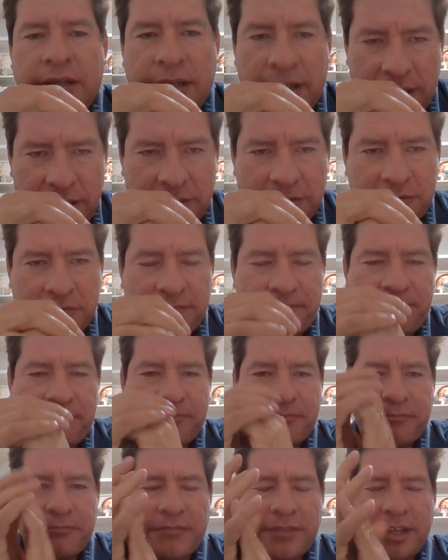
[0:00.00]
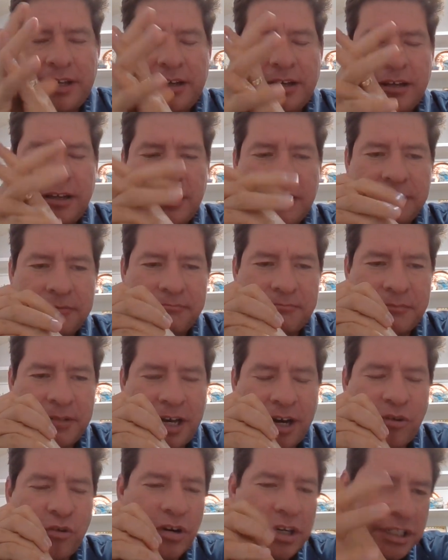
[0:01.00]
Hello.
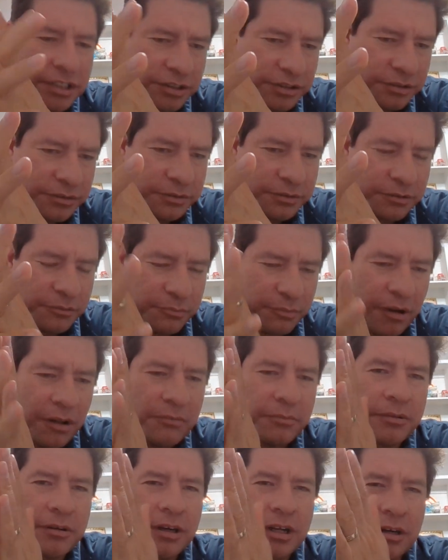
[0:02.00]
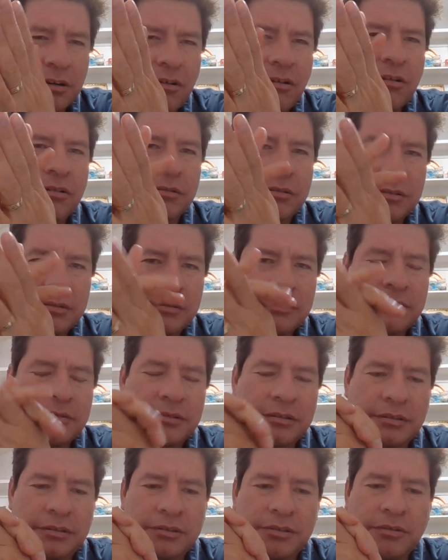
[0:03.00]
According to Palmer et al.,
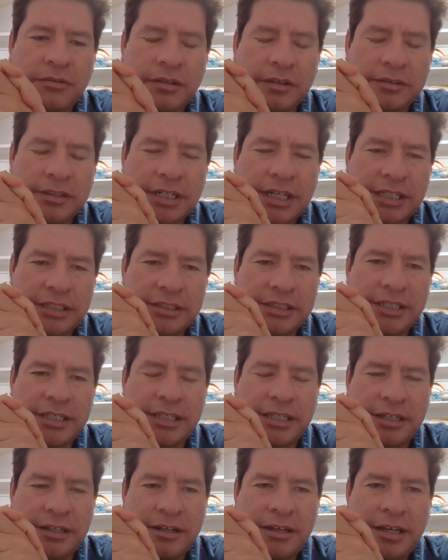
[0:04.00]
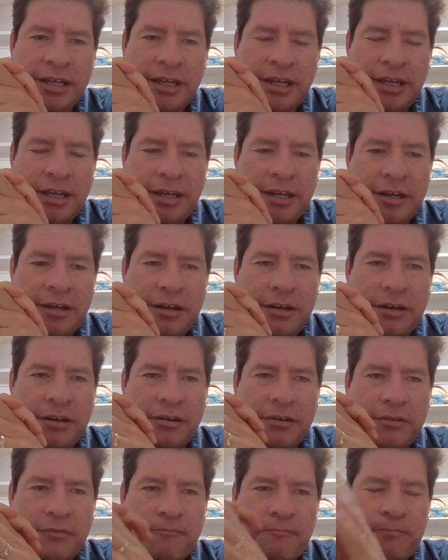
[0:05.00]
2019,
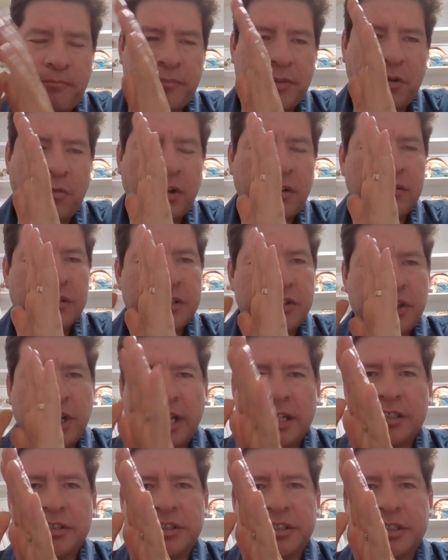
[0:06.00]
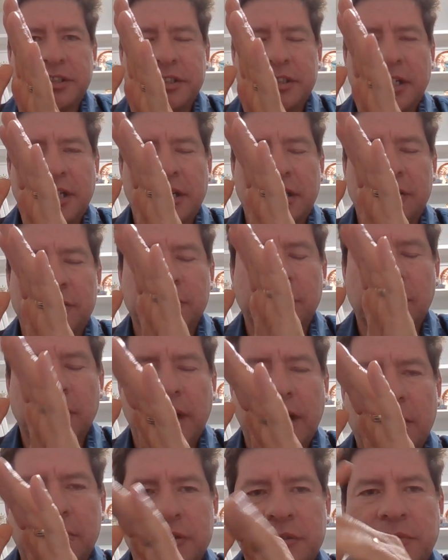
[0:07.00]
one of the challenges that dual
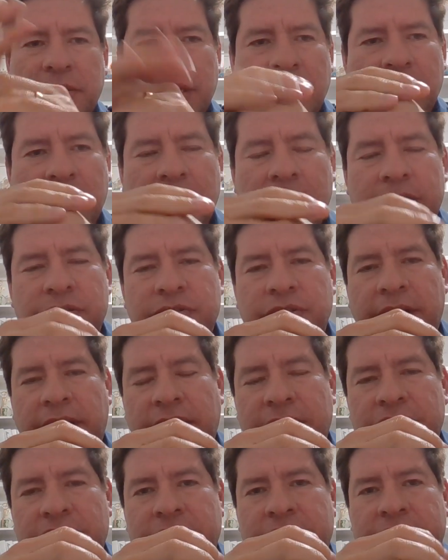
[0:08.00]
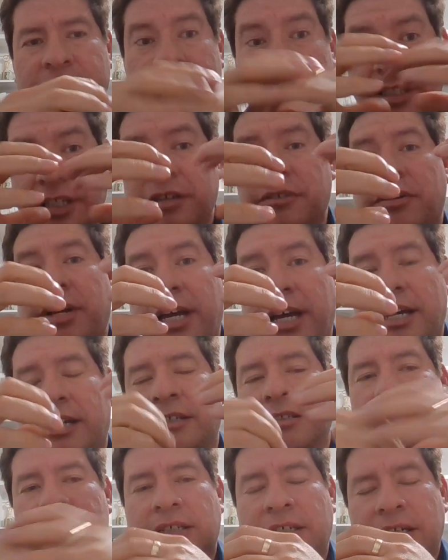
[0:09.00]
language bilingual education still
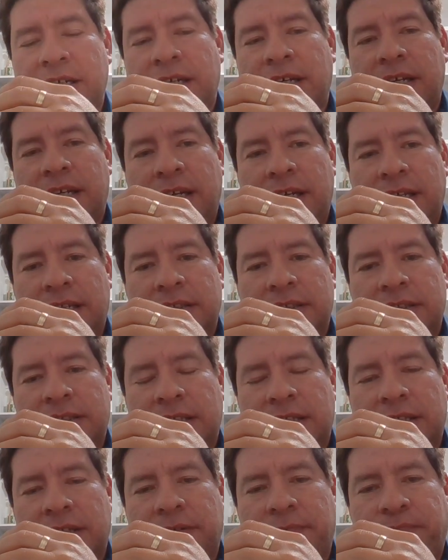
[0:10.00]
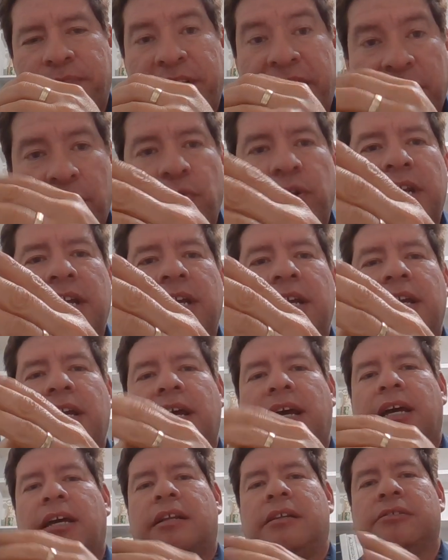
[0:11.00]
has is equity
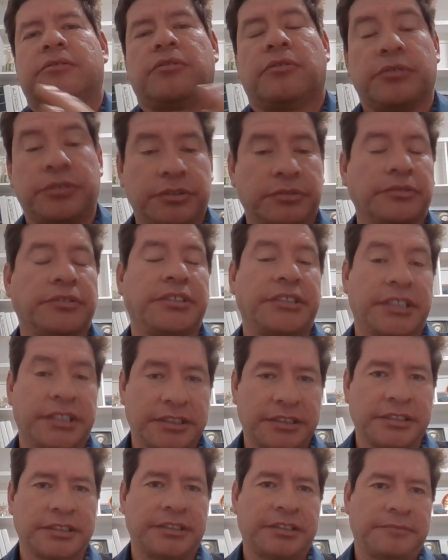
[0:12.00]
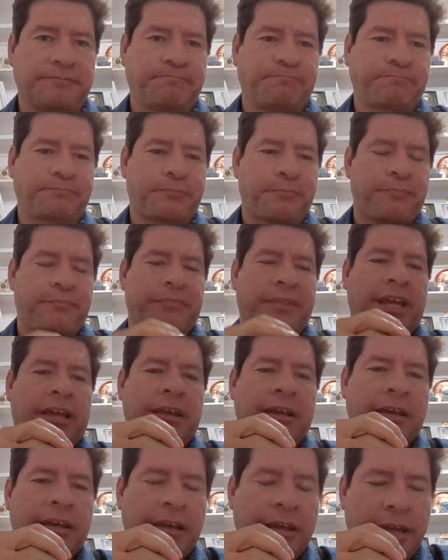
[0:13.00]
and social justice.
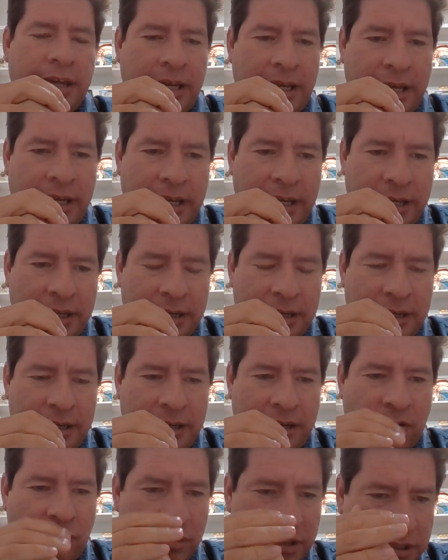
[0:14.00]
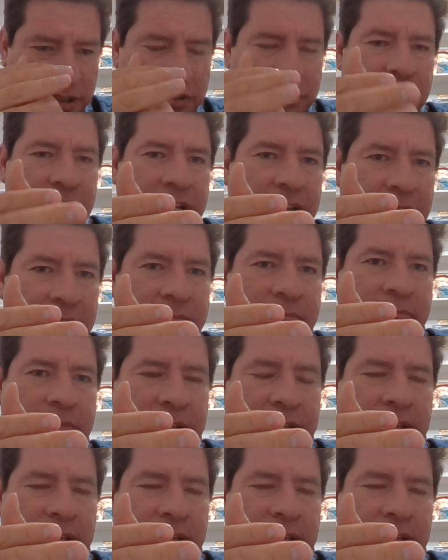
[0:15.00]
And according to them,